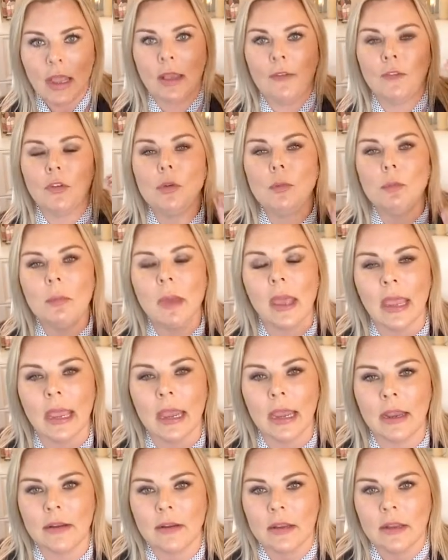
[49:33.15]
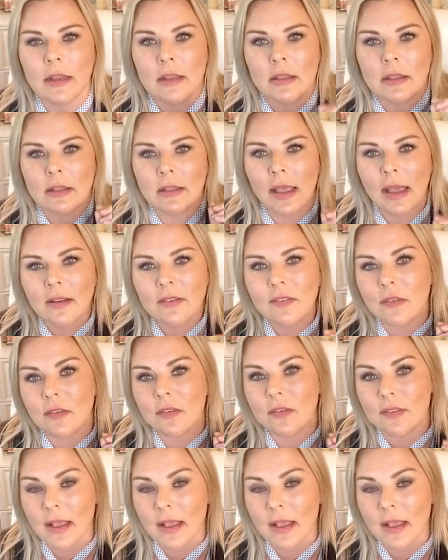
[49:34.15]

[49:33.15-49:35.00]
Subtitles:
if you made less than